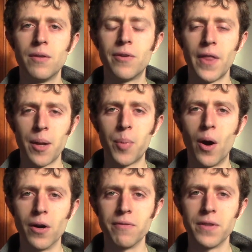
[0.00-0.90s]
for that
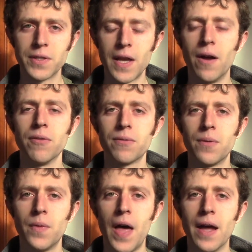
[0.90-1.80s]
part of the self,
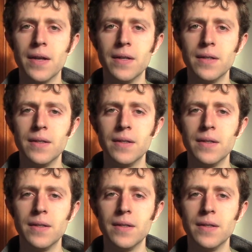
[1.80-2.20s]
that